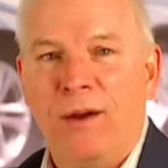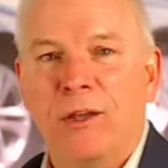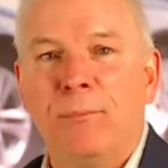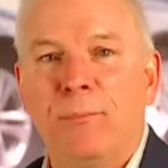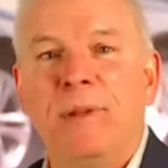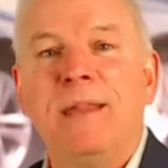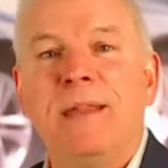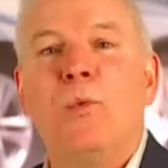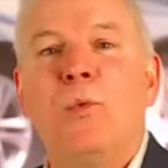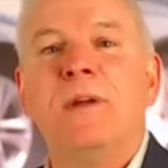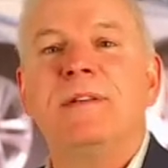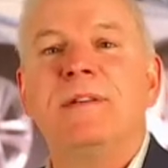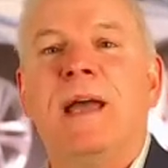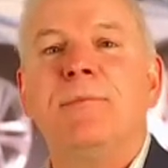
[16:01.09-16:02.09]
to complete the
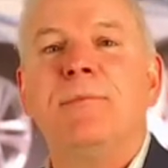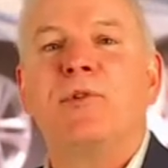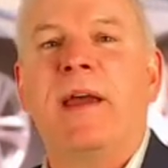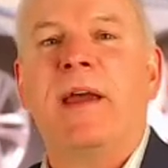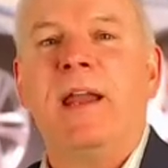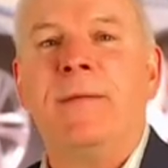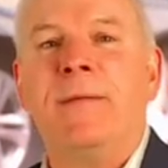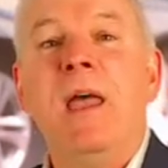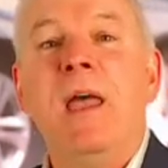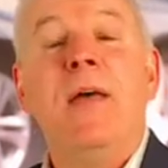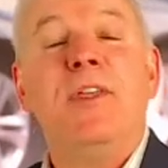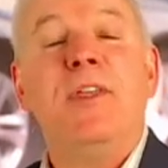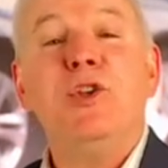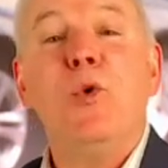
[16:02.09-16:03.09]
one-time training
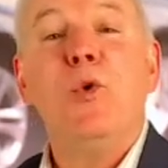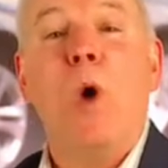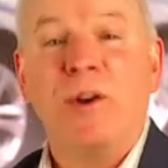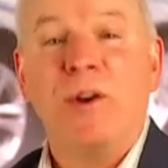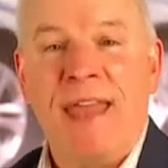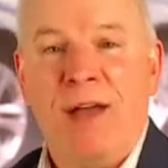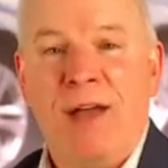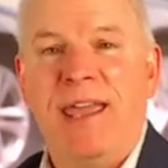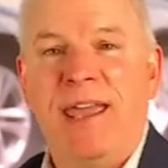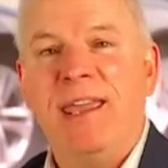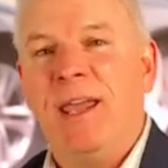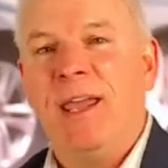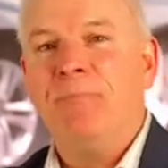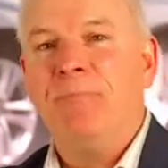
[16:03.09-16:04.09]
that you are now
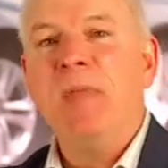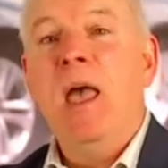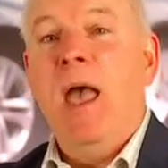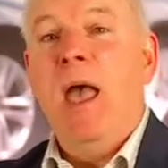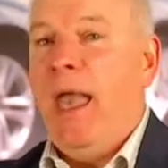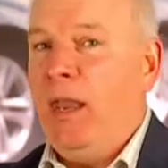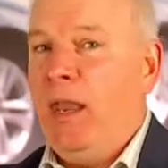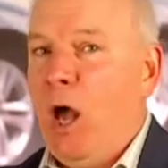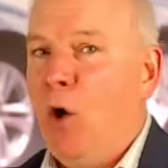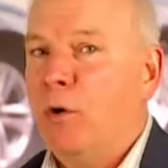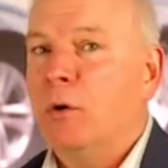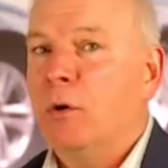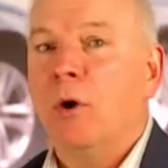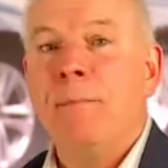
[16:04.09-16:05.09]
taking. An
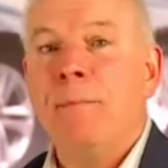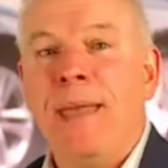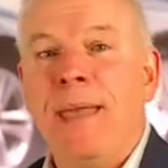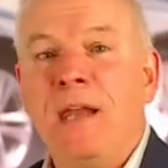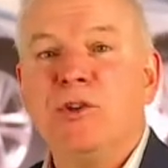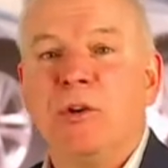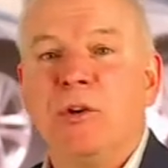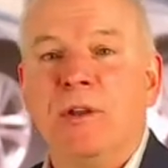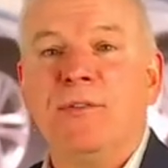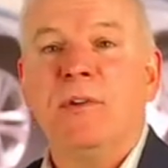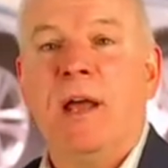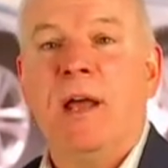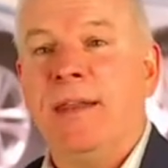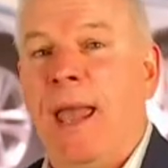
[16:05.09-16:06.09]
owner or manager
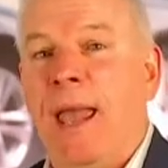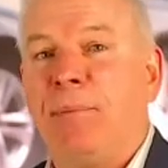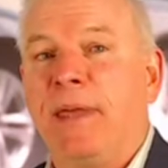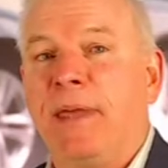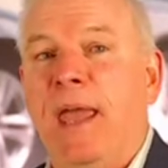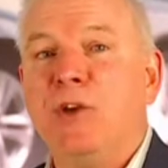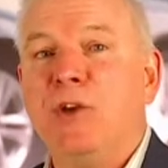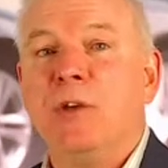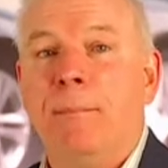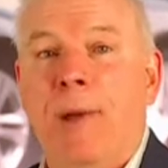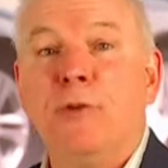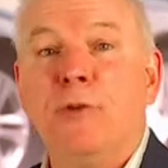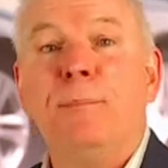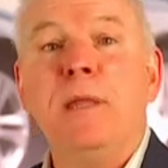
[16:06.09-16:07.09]
listed on the application
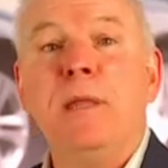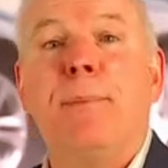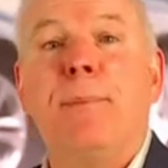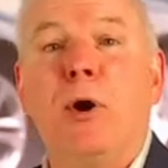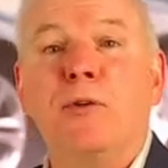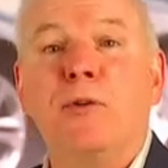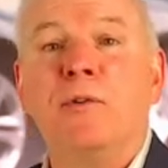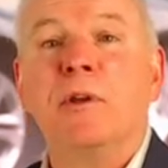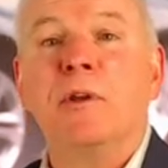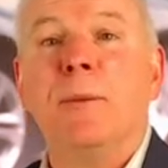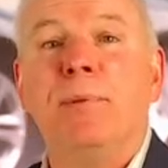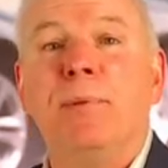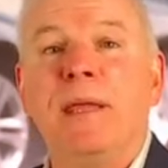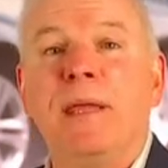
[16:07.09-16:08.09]
must be the person to
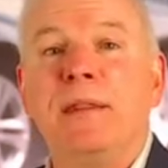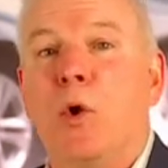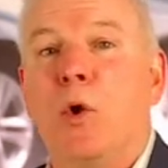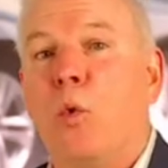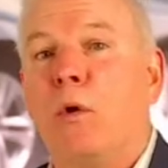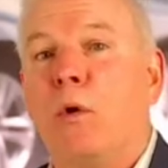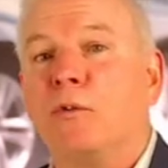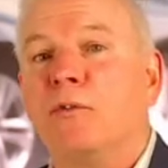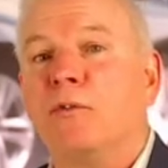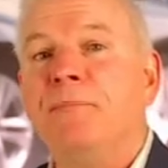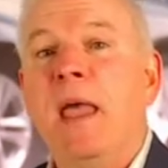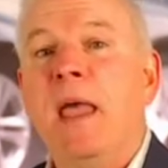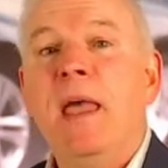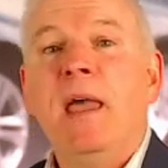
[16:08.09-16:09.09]
complete the
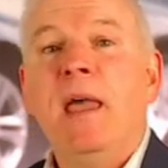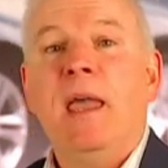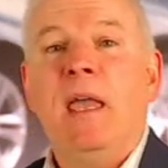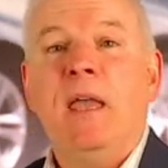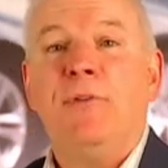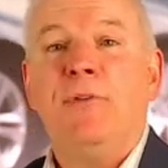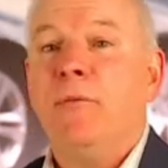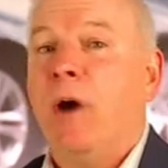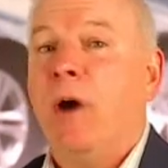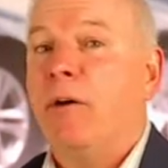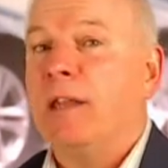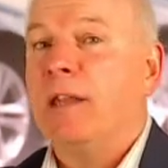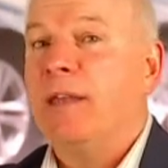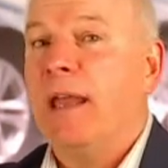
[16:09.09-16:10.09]
course. If you've
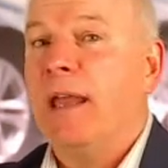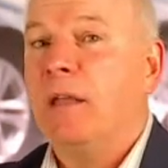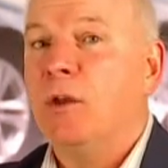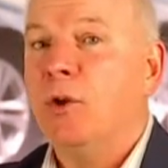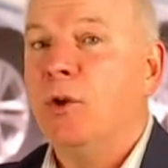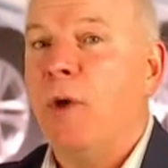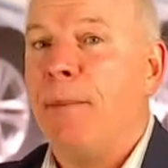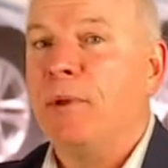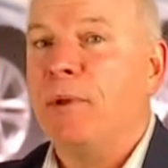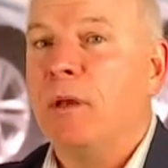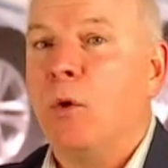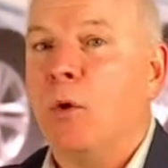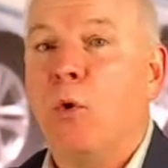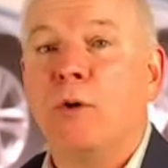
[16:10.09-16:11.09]
already taken the new
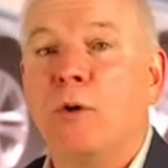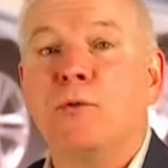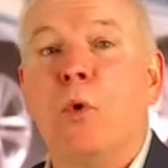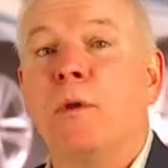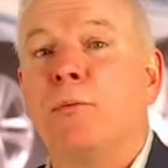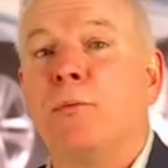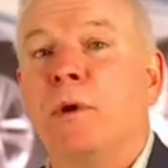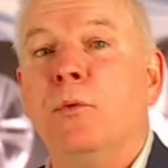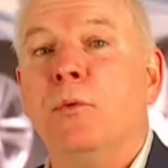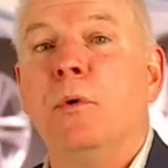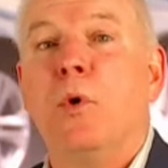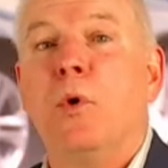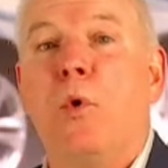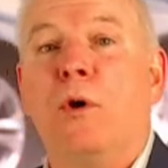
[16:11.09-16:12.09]
applicant course or the
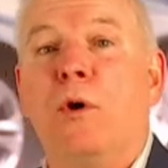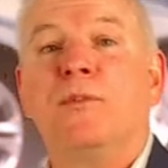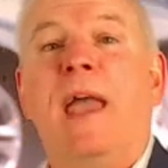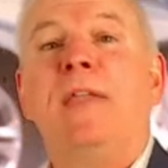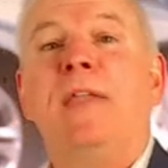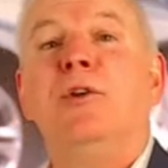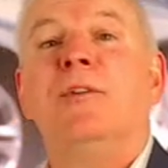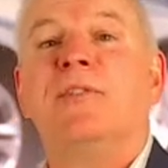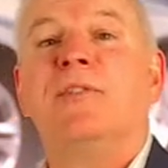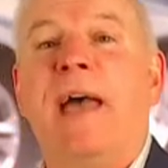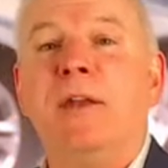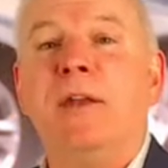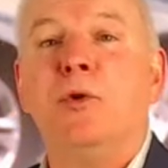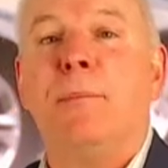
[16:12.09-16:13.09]
renewal course and you
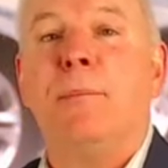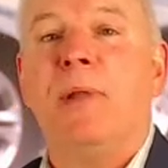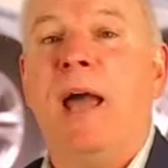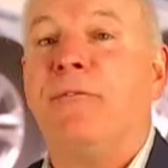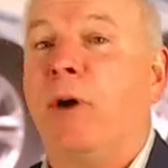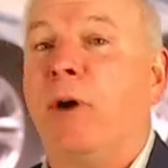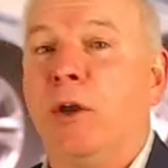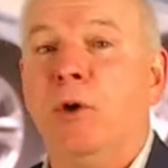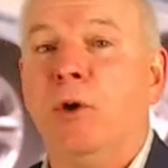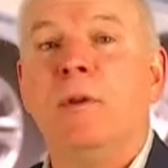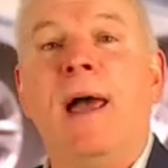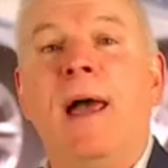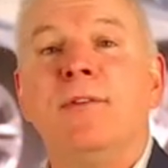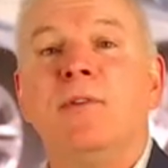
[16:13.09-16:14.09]
decide to apply for a new
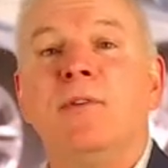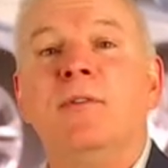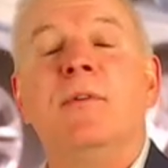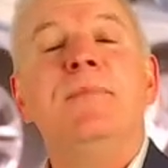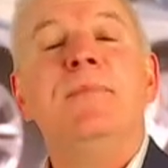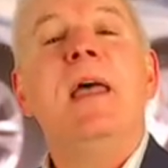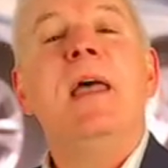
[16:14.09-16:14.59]
license,